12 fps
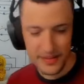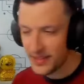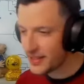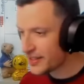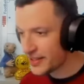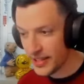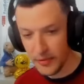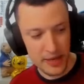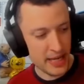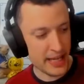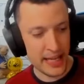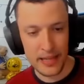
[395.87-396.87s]
Didn't he
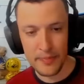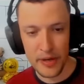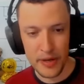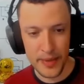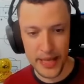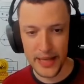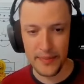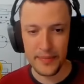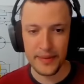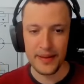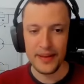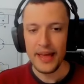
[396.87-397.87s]
relegate Birmingham?
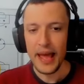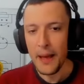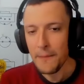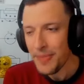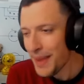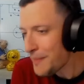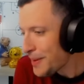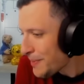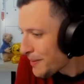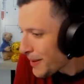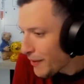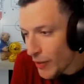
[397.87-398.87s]

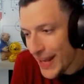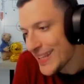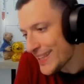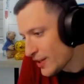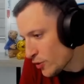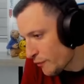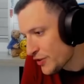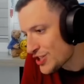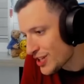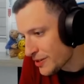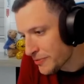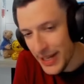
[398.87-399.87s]
Well, he didn't
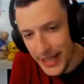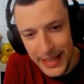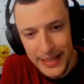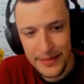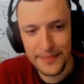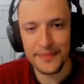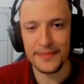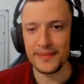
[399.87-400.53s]
officially relegate them.